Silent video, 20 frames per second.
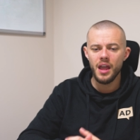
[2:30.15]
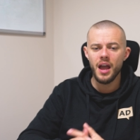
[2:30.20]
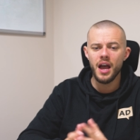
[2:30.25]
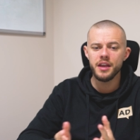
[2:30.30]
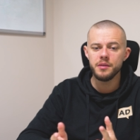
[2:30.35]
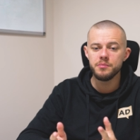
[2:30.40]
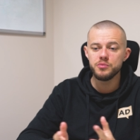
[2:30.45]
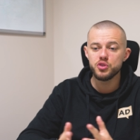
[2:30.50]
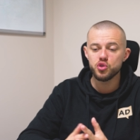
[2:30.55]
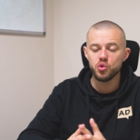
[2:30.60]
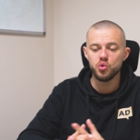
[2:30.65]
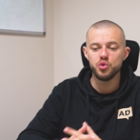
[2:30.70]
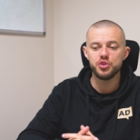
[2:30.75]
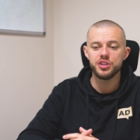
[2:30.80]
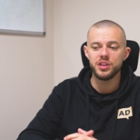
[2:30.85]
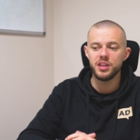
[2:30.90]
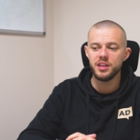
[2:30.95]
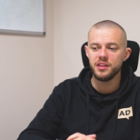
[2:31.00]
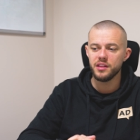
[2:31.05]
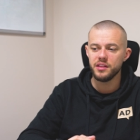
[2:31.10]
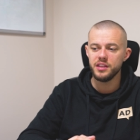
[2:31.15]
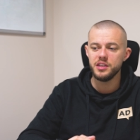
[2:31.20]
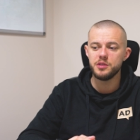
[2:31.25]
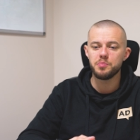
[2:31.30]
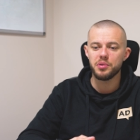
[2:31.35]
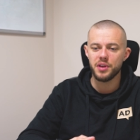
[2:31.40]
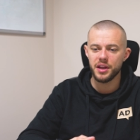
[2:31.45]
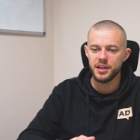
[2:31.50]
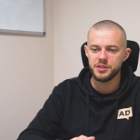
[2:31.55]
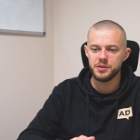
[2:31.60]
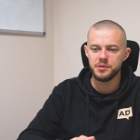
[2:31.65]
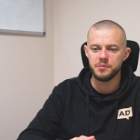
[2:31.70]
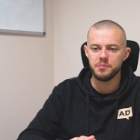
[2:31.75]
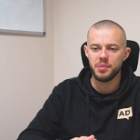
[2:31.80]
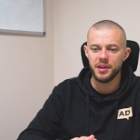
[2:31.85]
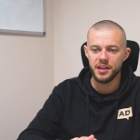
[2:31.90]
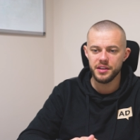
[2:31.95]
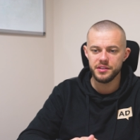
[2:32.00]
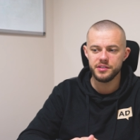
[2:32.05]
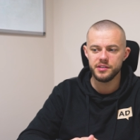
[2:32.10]
I am socially the least present
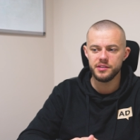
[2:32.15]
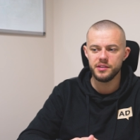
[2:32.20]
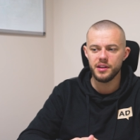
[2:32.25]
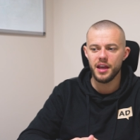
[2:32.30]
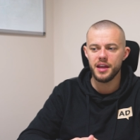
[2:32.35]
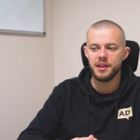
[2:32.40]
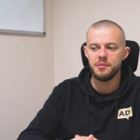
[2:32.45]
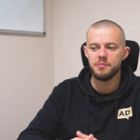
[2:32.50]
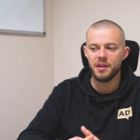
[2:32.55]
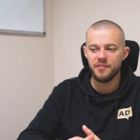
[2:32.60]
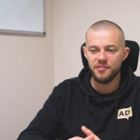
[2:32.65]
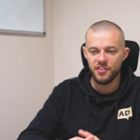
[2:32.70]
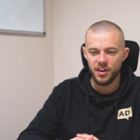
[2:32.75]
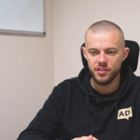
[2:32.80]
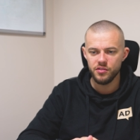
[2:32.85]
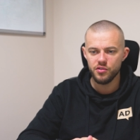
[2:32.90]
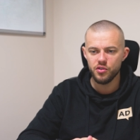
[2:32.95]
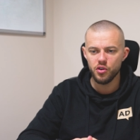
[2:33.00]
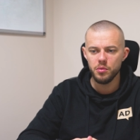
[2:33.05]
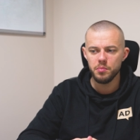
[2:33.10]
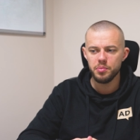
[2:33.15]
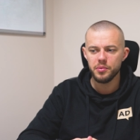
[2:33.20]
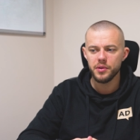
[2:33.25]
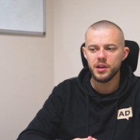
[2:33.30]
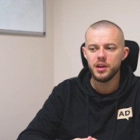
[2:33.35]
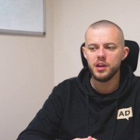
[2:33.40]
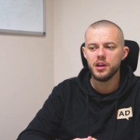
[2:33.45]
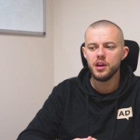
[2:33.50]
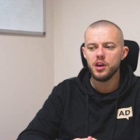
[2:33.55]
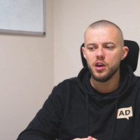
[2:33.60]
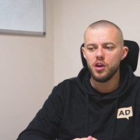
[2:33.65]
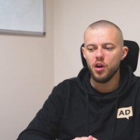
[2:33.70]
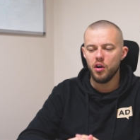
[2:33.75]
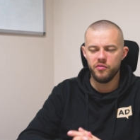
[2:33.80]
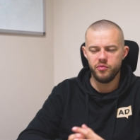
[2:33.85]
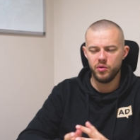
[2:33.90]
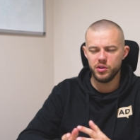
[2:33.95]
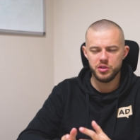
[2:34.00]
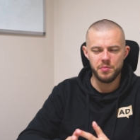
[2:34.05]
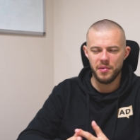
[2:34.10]
person in my friend group,
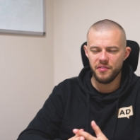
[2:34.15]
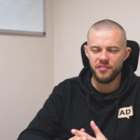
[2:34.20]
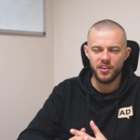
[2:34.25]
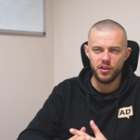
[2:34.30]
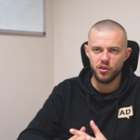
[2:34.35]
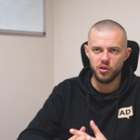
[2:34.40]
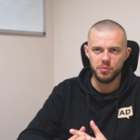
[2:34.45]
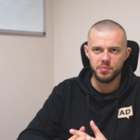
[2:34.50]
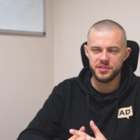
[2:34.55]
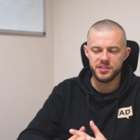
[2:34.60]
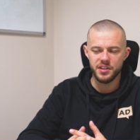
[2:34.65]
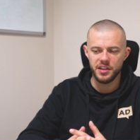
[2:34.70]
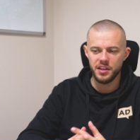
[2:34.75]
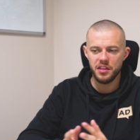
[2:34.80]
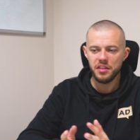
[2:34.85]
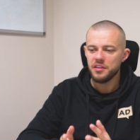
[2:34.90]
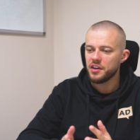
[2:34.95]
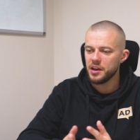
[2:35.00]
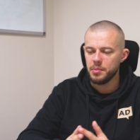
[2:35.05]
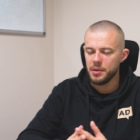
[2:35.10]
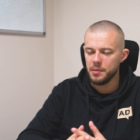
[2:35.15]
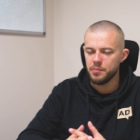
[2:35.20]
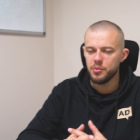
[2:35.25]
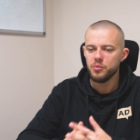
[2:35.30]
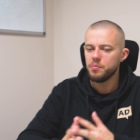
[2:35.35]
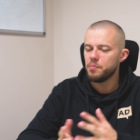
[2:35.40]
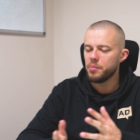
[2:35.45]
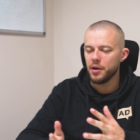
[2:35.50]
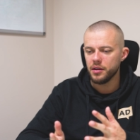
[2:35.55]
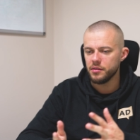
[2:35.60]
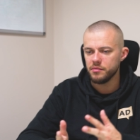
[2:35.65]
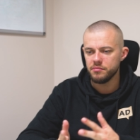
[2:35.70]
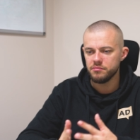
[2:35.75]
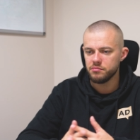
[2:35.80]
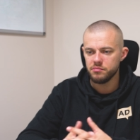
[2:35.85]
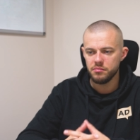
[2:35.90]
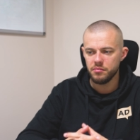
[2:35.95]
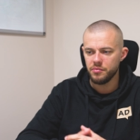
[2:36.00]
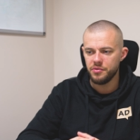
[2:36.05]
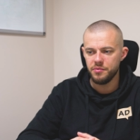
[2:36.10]
of which my friend group is like three people, but
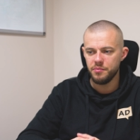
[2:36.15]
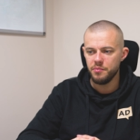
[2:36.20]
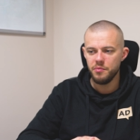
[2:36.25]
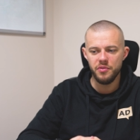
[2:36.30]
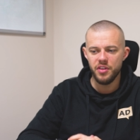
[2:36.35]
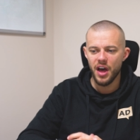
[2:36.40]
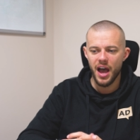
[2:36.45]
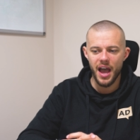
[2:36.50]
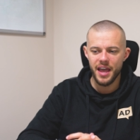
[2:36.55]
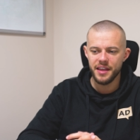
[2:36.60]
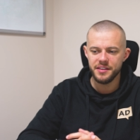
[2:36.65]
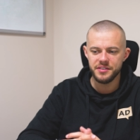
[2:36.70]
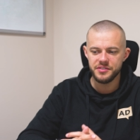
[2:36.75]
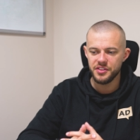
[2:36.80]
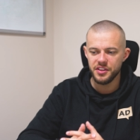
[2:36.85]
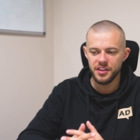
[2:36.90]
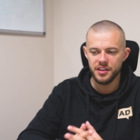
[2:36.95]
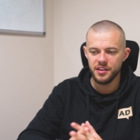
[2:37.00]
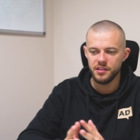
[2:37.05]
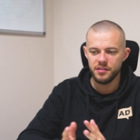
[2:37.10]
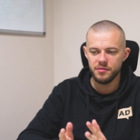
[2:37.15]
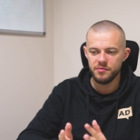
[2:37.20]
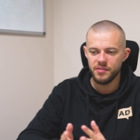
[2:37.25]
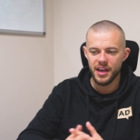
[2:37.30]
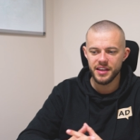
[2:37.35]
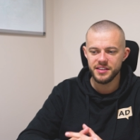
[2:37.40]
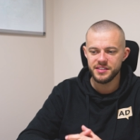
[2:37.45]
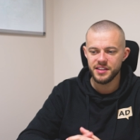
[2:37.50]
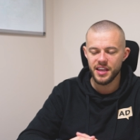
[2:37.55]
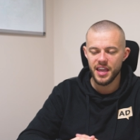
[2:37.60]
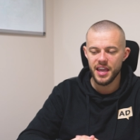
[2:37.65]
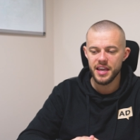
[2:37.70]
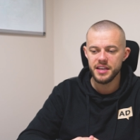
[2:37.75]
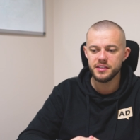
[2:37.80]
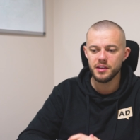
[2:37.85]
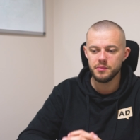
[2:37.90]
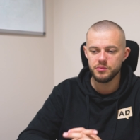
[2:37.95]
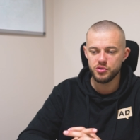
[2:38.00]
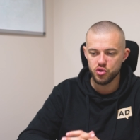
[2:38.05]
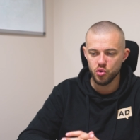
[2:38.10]
that is the that is the
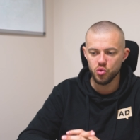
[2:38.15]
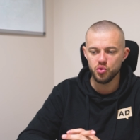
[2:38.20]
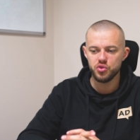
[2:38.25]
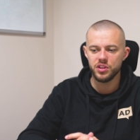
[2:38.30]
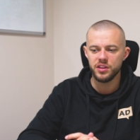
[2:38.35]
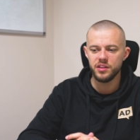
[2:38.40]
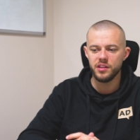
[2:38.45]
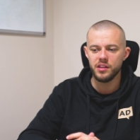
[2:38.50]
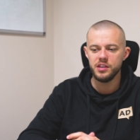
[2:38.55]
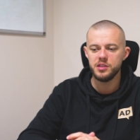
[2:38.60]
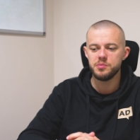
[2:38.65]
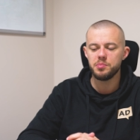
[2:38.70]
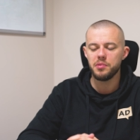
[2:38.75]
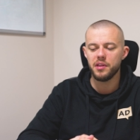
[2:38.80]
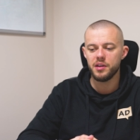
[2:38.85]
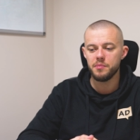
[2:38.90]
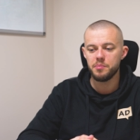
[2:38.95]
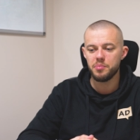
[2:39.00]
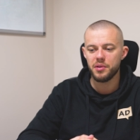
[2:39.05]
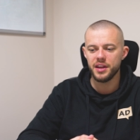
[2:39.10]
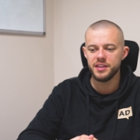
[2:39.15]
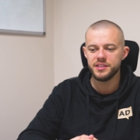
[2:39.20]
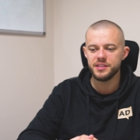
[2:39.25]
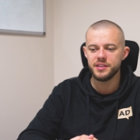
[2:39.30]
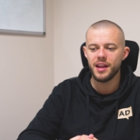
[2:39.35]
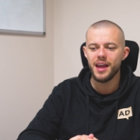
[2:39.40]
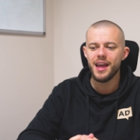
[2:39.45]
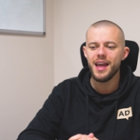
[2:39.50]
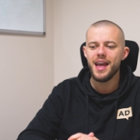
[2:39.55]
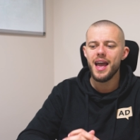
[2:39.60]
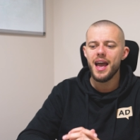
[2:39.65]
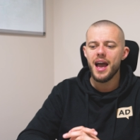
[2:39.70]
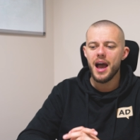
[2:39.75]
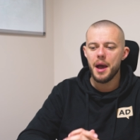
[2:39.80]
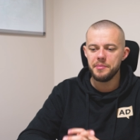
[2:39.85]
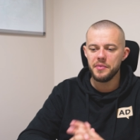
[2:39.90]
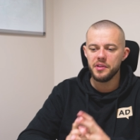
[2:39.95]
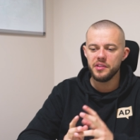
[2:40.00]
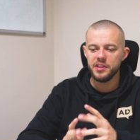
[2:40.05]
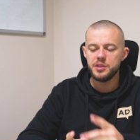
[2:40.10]
case. I'm socially the least present.
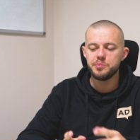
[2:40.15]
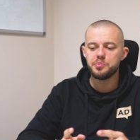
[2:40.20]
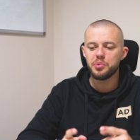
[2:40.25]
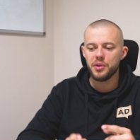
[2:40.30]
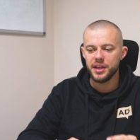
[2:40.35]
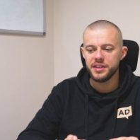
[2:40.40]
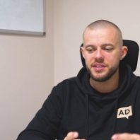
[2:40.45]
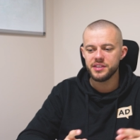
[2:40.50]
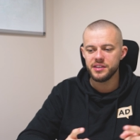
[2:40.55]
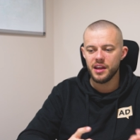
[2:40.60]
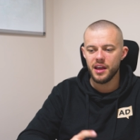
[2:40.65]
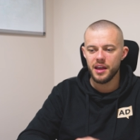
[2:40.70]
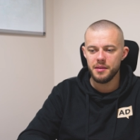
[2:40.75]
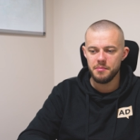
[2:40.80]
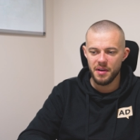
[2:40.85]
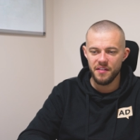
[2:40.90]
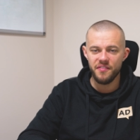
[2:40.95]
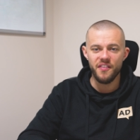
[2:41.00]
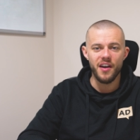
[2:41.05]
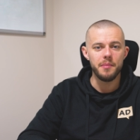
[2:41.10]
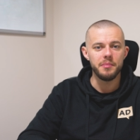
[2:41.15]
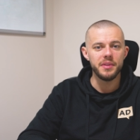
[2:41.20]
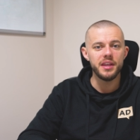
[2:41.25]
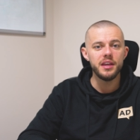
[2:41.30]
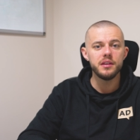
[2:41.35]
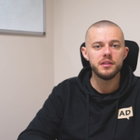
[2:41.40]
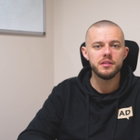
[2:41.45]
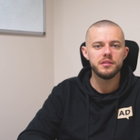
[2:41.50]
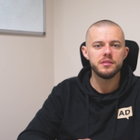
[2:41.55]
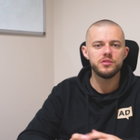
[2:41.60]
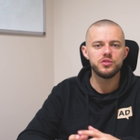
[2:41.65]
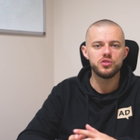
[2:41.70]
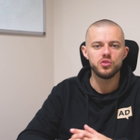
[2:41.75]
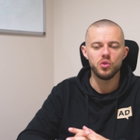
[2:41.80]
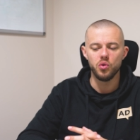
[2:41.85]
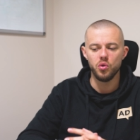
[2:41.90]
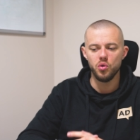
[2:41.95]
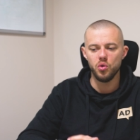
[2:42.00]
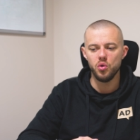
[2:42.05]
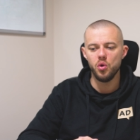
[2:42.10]
I'm the least present in my family,
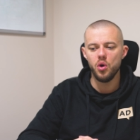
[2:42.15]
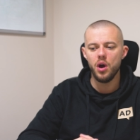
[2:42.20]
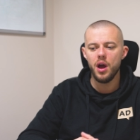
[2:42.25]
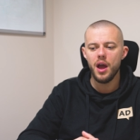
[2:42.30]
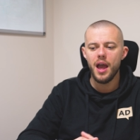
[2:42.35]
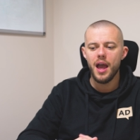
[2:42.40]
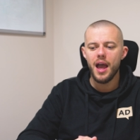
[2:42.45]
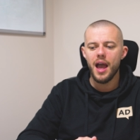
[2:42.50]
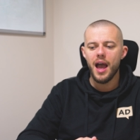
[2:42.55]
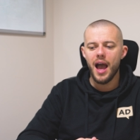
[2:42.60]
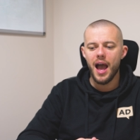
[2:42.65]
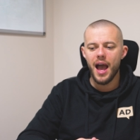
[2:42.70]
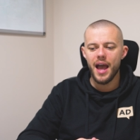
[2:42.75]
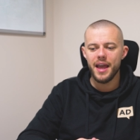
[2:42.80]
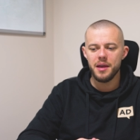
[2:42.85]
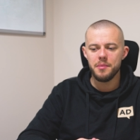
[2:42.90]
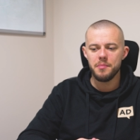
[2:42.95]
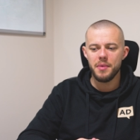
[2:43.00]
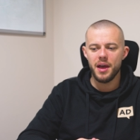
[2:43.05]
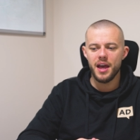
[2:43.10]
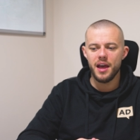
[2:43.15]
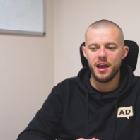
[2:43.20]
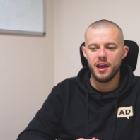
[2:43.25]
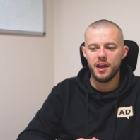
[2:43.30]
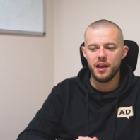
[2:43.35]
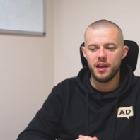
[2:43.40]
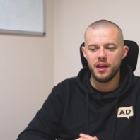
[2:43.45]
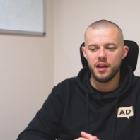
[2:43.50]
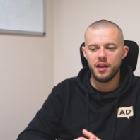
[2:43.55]
so I am at